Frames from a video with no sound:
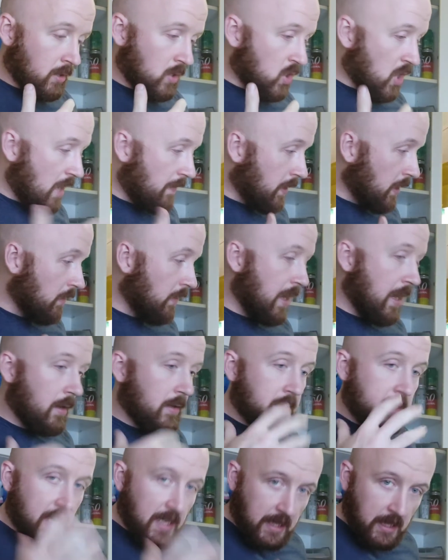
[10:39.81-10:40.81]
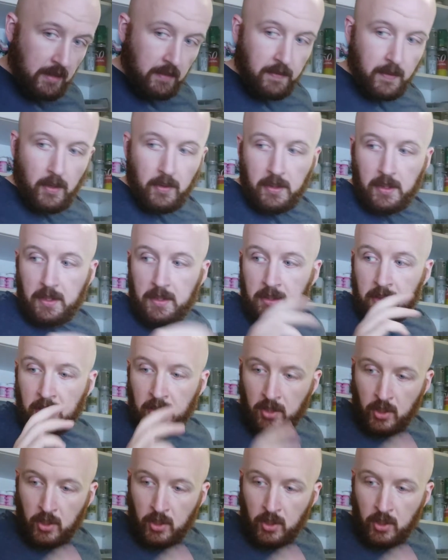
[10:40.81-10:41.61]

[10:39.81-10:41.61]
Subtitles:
traveling around, taking photos,